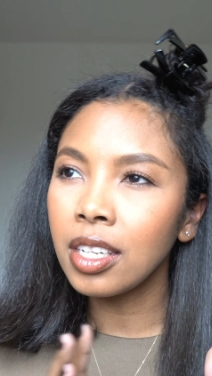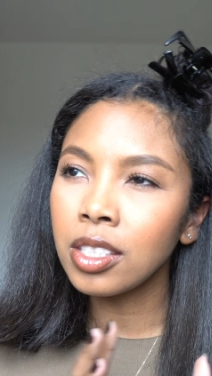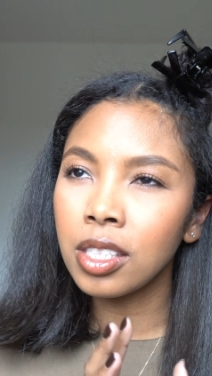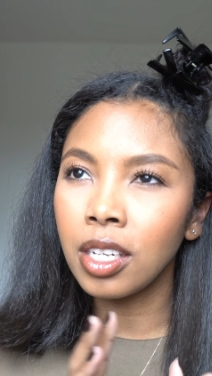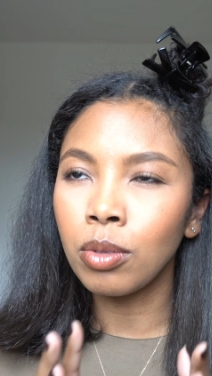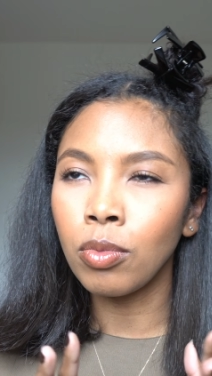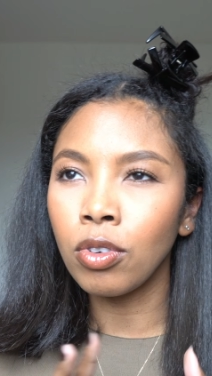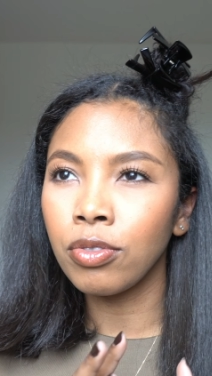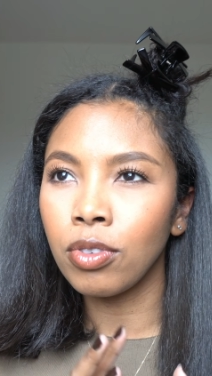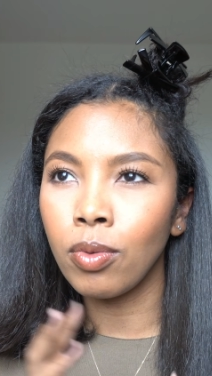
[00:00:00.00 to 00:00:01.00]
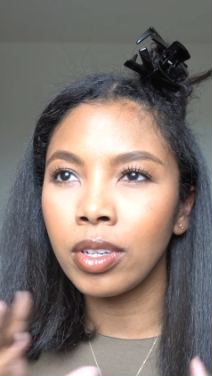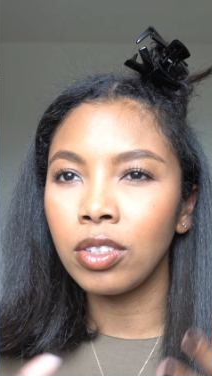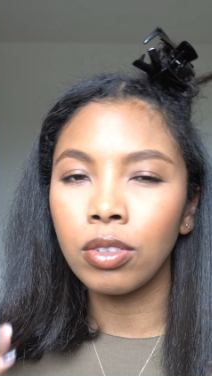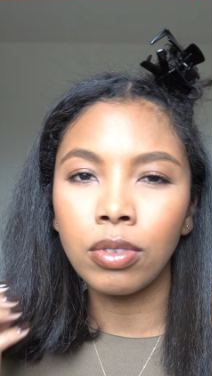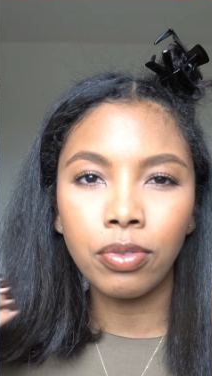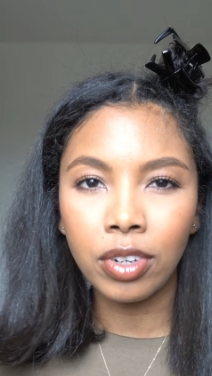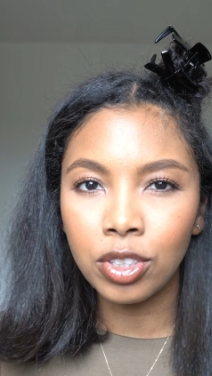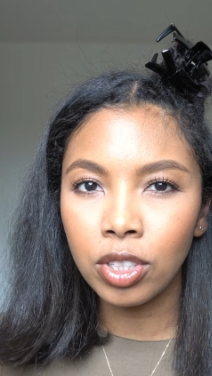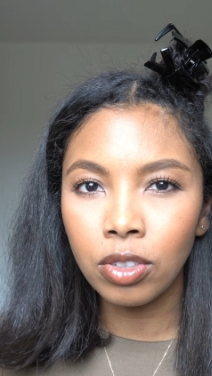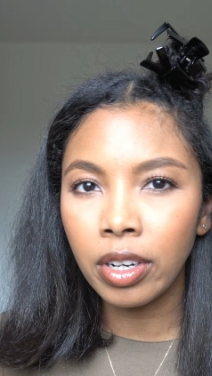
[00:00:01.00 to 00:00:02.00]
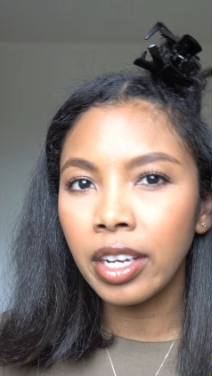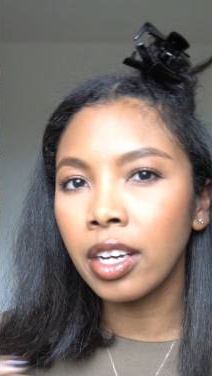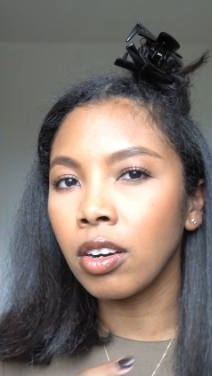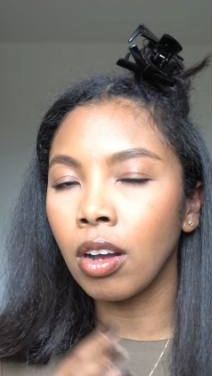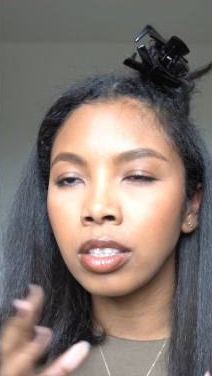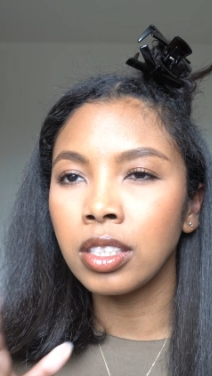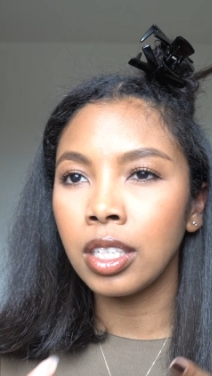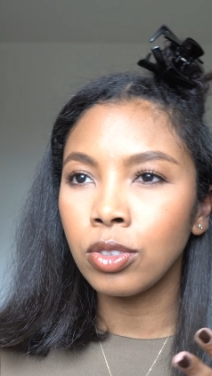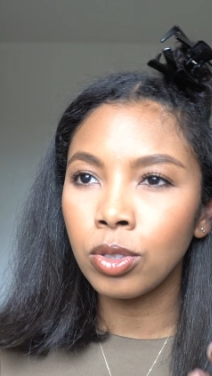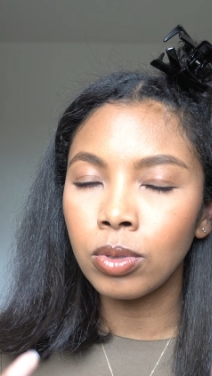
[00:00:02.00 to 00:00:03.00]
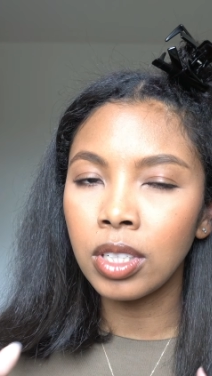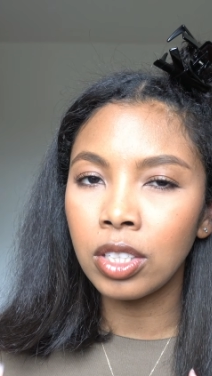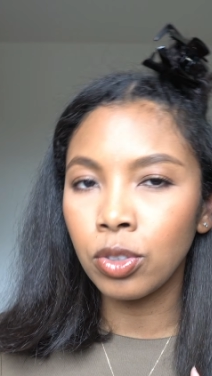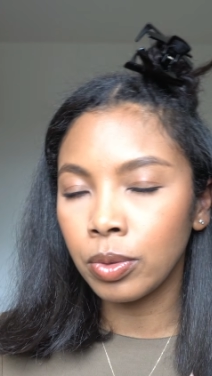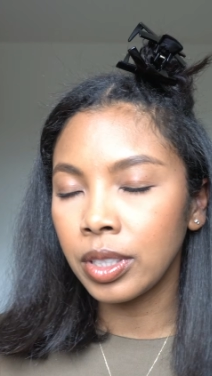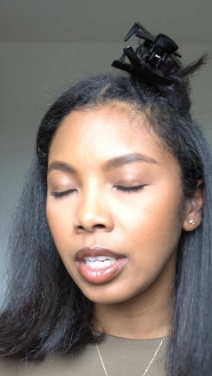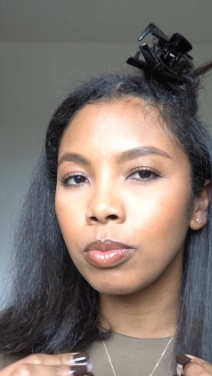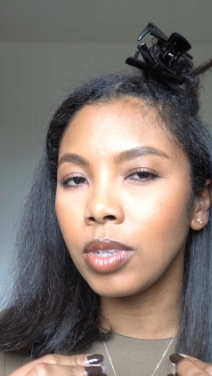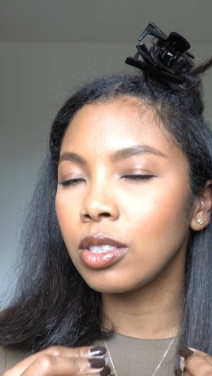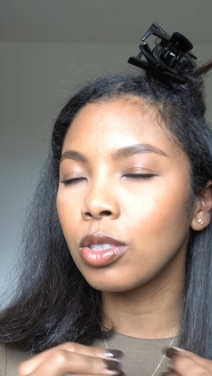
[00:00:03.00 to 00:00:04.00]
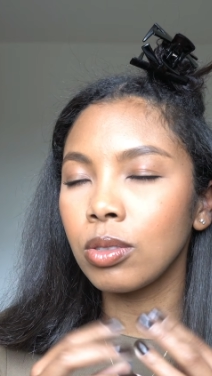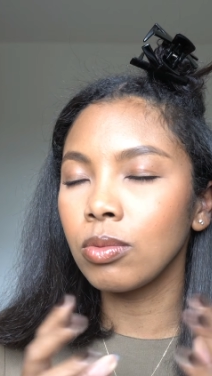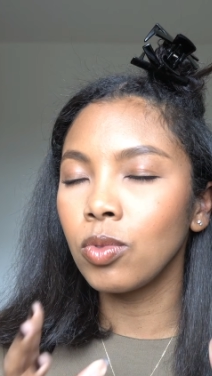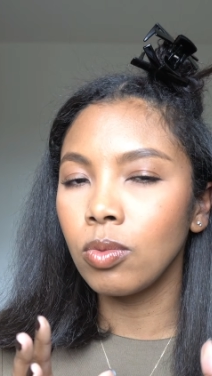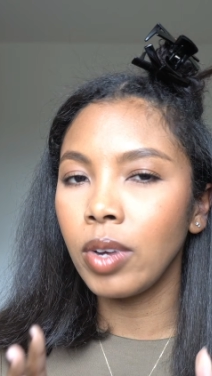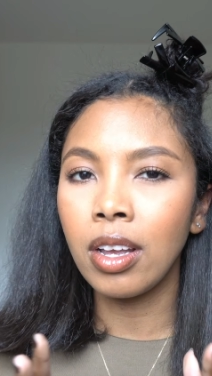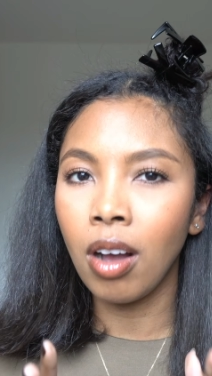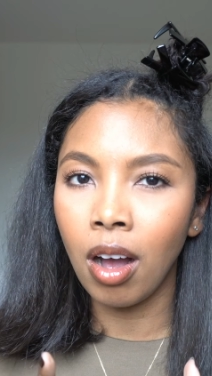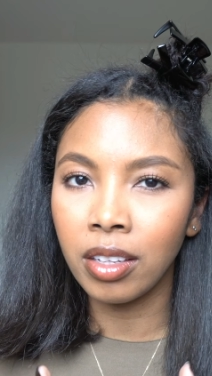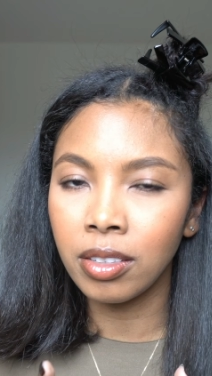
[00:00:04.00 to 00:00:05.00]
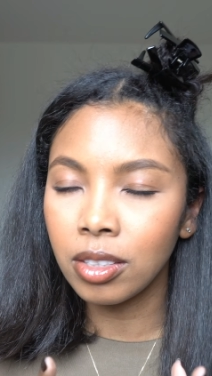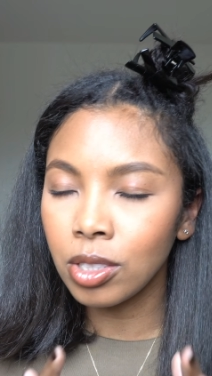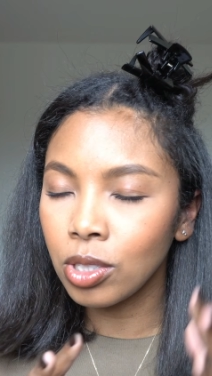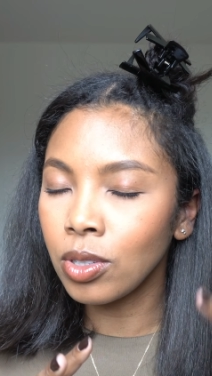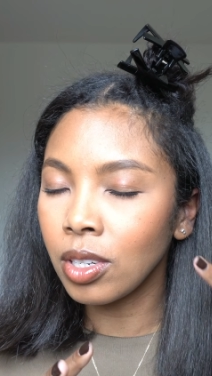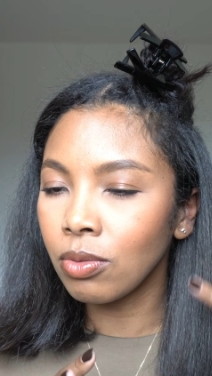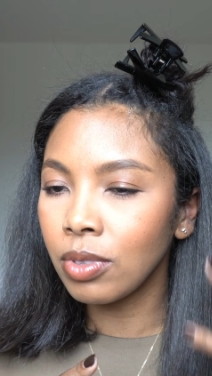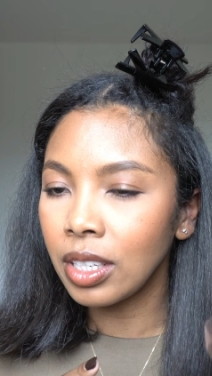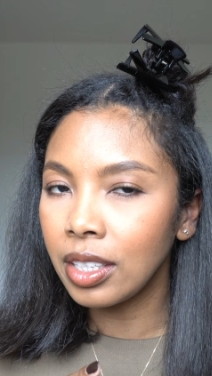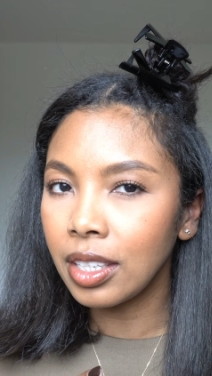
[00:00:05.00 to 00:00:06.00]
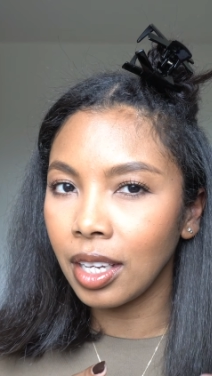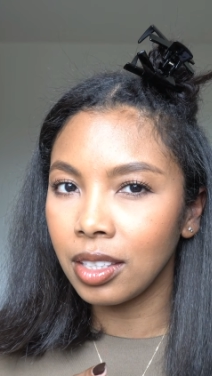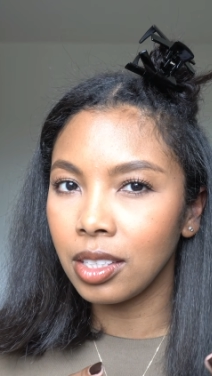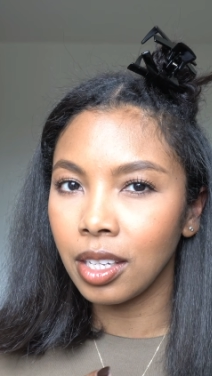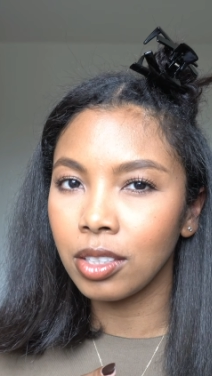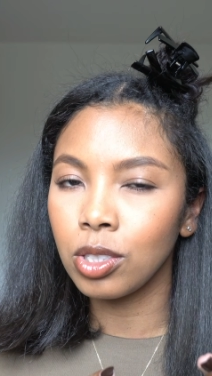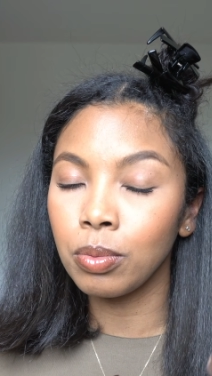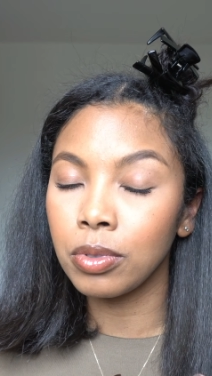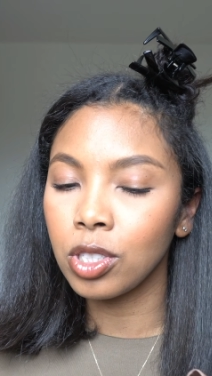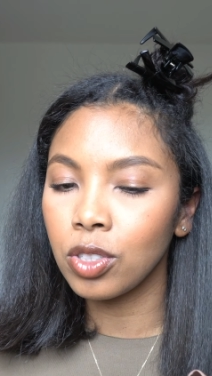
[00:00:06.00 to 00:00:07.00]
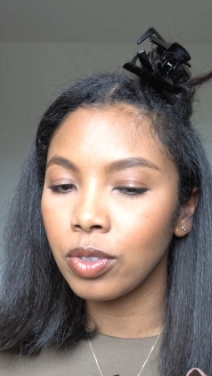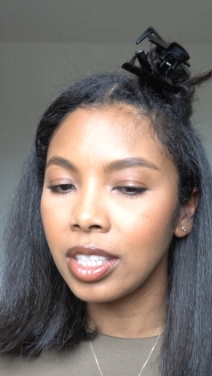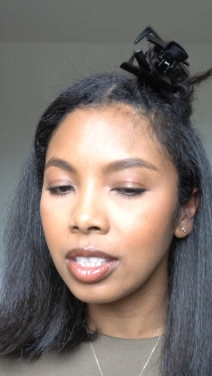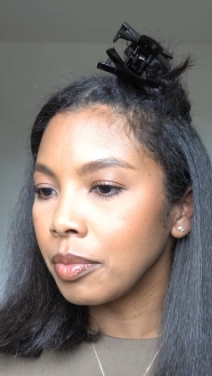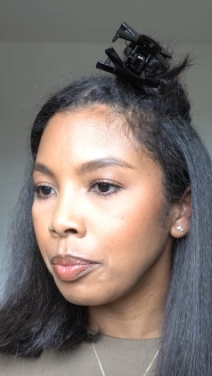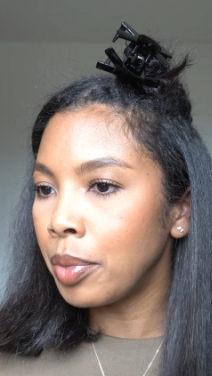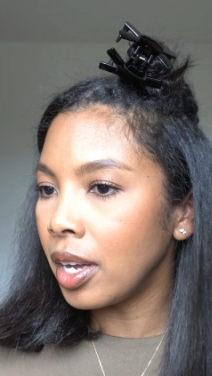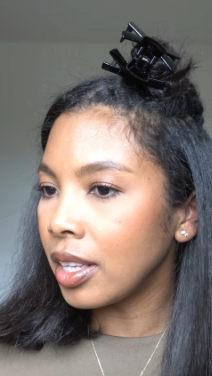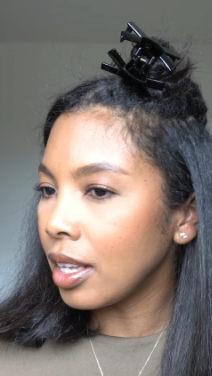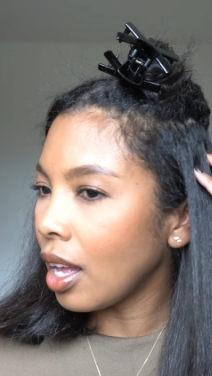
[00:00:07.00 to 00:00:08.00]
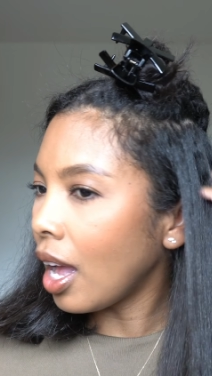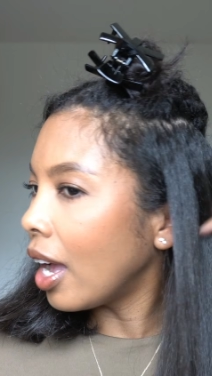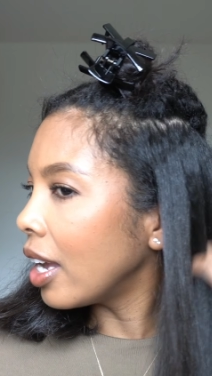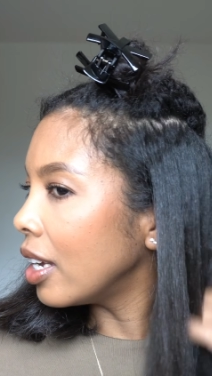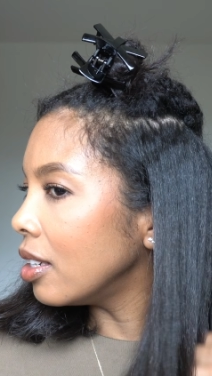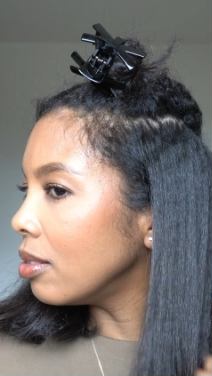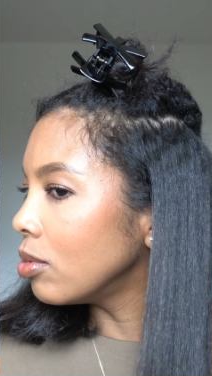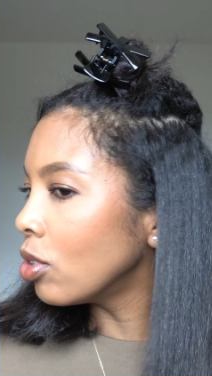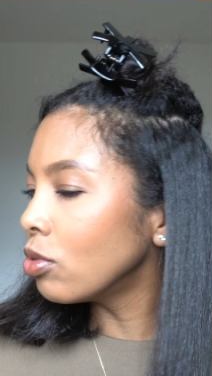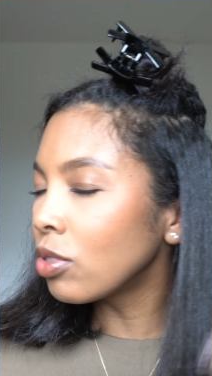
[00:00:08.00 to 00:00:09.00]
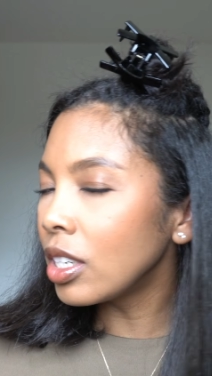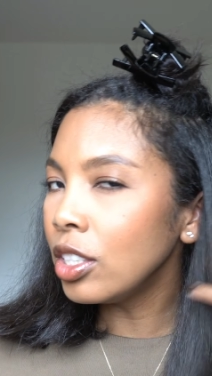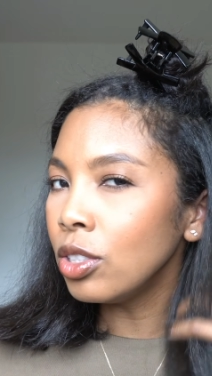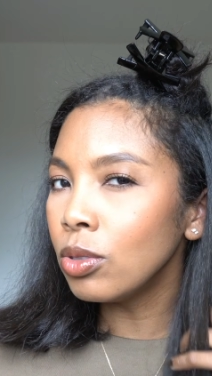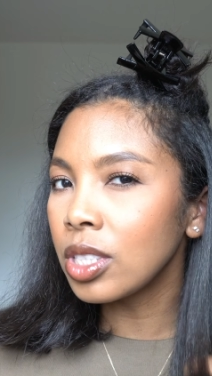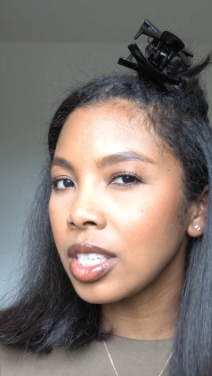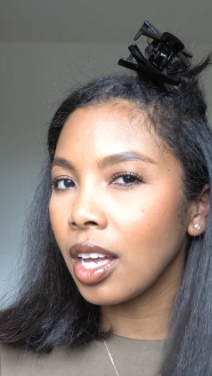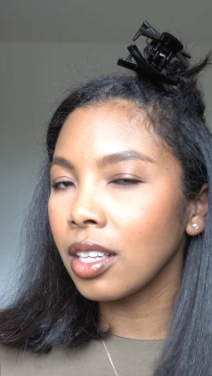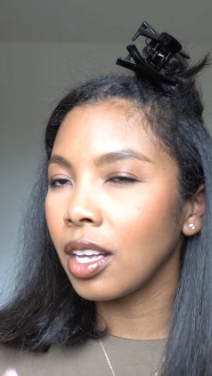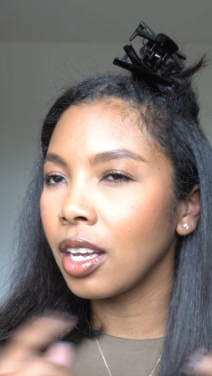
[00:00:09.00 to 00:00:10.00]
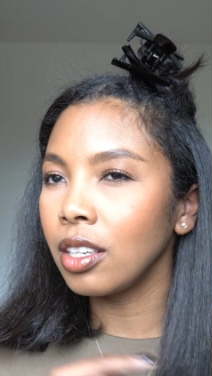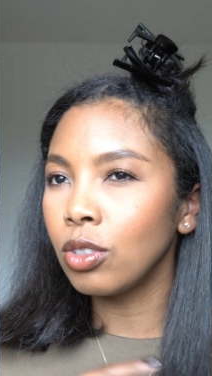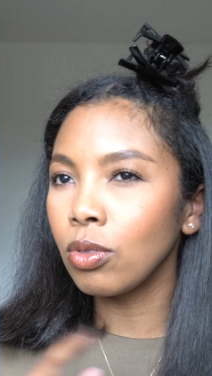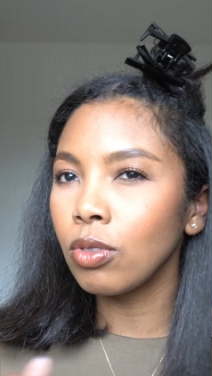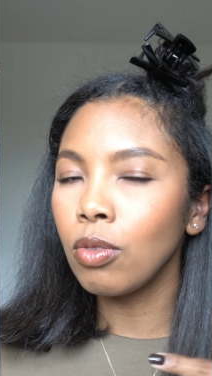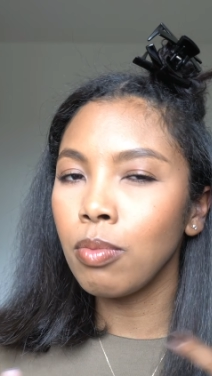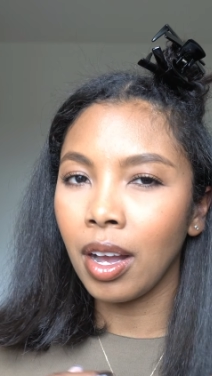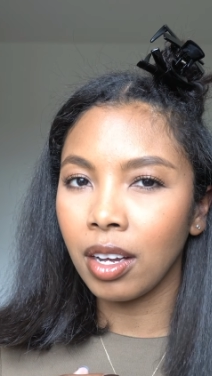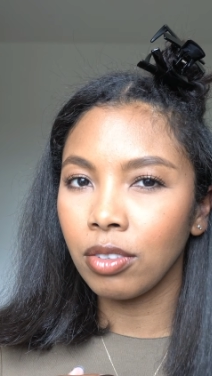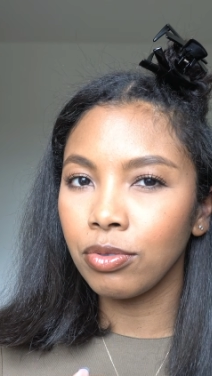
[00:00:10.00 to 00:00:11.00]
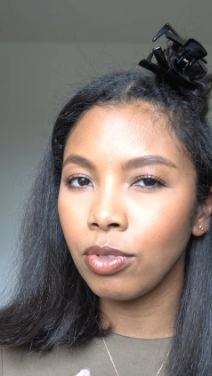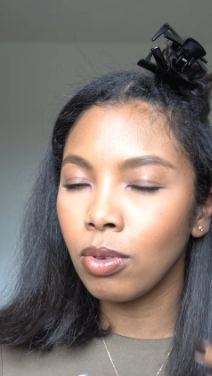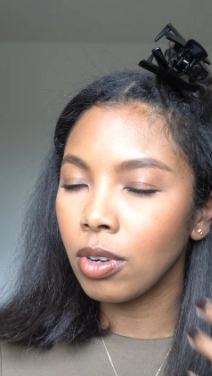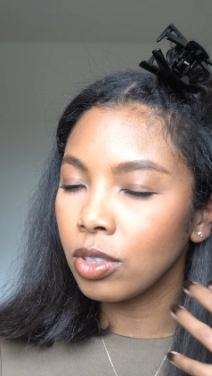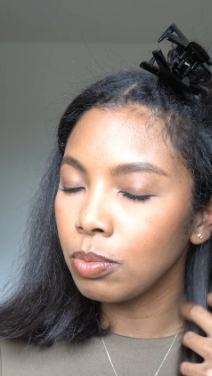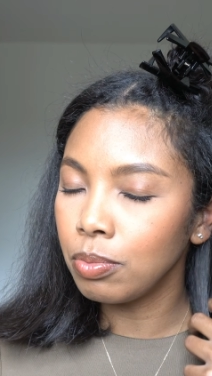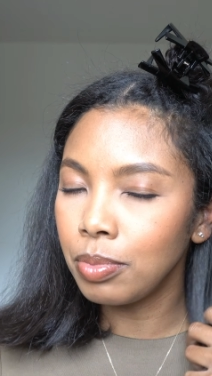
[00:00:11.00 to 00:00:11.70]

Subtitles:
it's like more for when you're refreshing your hair on day 2, day 3. It's way hotter, so you can really get it like super straight. But I don't really use that. Like, I don't go back and forth.